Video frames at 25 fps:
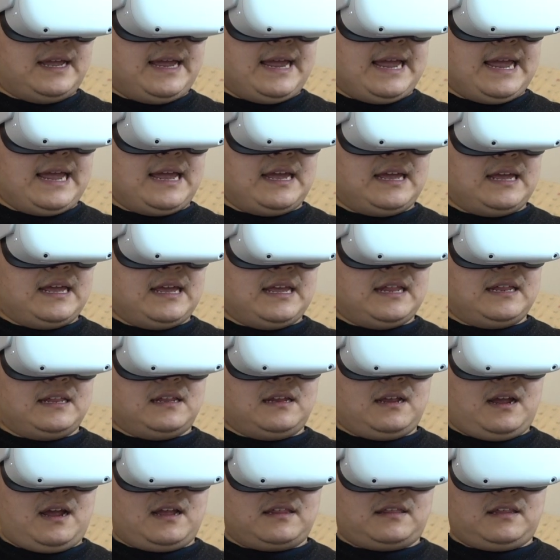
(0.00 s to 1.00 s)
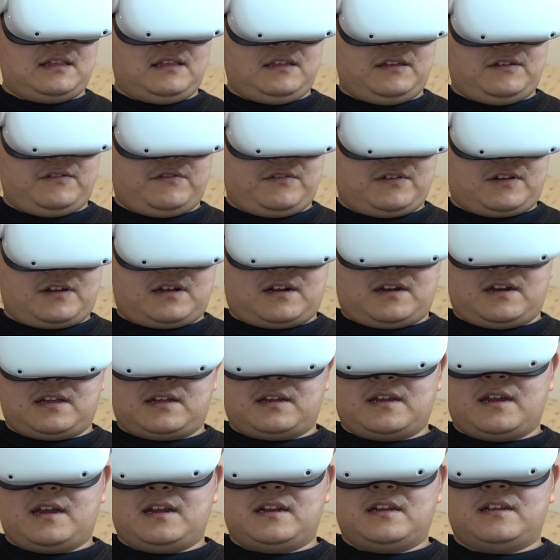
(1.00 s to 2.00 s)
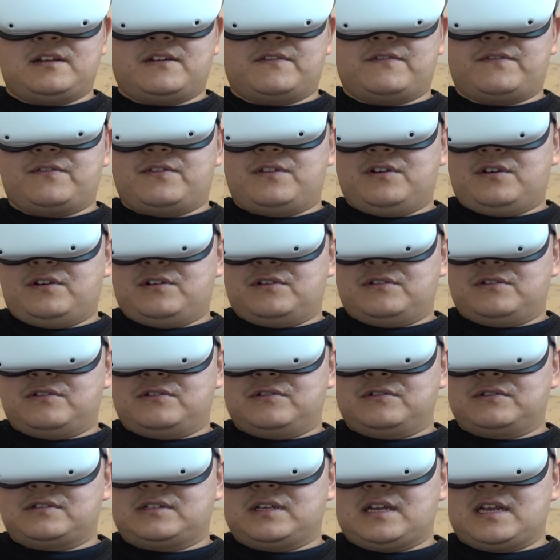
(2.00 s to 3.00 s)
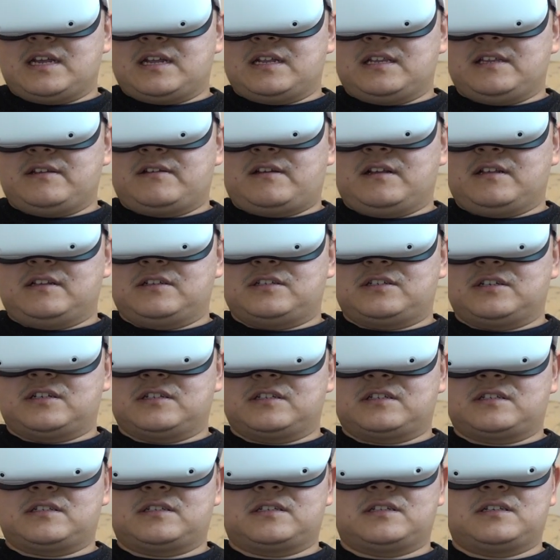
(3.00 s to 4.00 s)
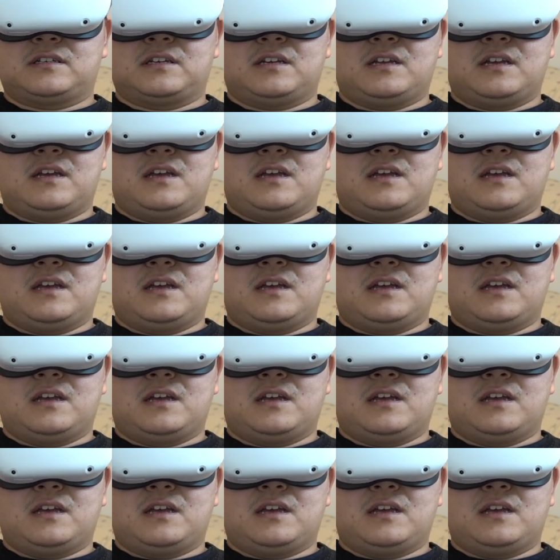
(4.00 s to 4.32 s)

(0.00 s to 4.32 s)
And I think you click any of those and you can just